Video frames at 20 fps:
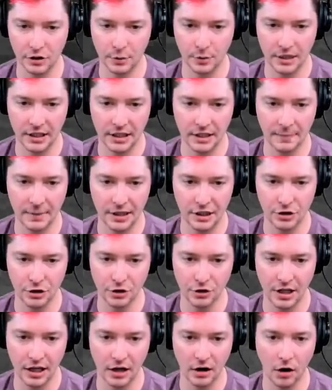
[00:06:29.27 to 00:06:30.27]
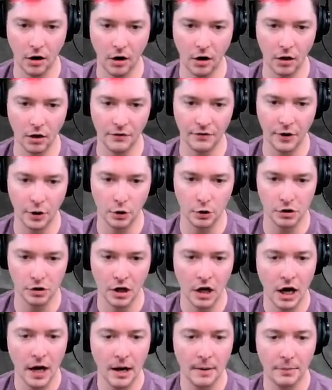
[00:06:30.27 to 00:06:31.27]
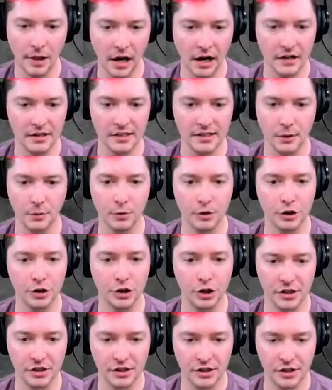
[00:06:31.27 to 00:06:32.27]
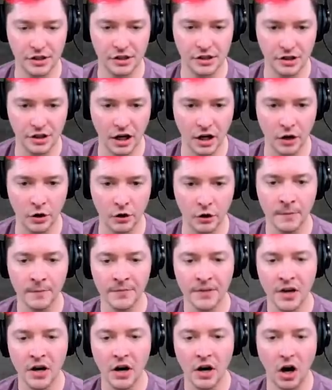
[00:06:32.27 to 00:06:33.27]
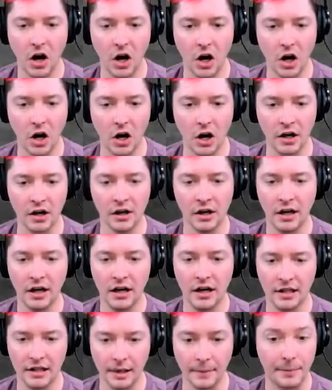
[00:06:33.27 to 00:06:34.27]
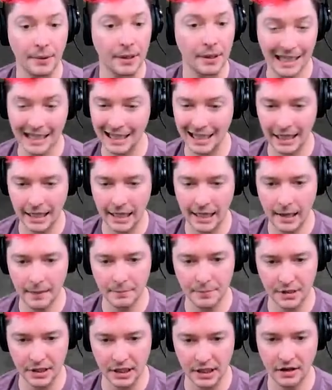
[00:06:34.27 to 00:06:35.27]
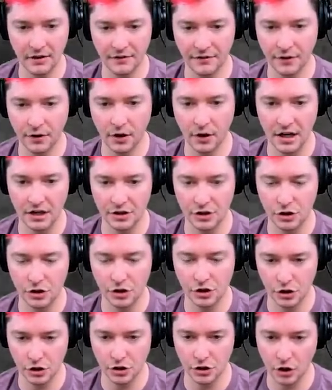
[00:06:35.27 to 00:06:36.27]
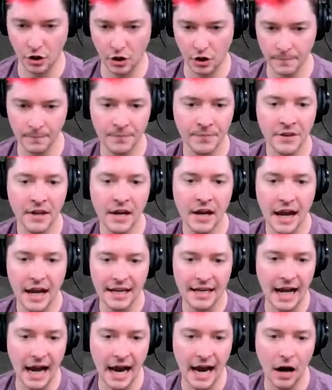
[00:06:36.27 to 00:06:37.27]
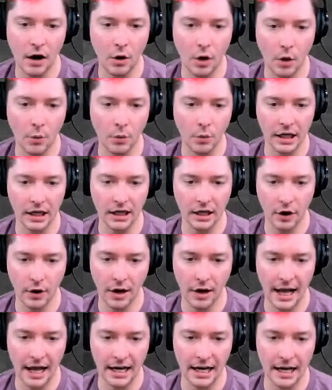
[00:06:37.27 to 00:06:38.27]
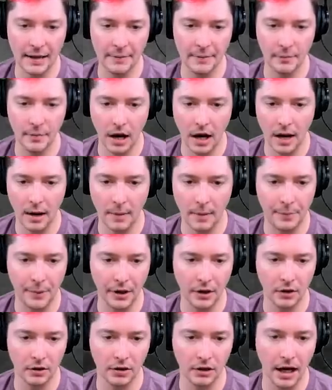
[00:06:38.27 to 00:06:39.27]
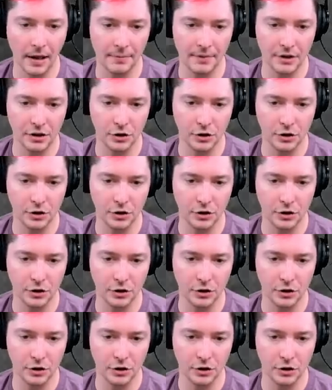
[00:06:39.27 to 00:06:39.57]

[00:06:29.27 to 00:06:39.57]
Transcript: So we need to make sure that all of those blocks that were just stone are completely empty for us to start. Now we're going to go ahead and uh, build up.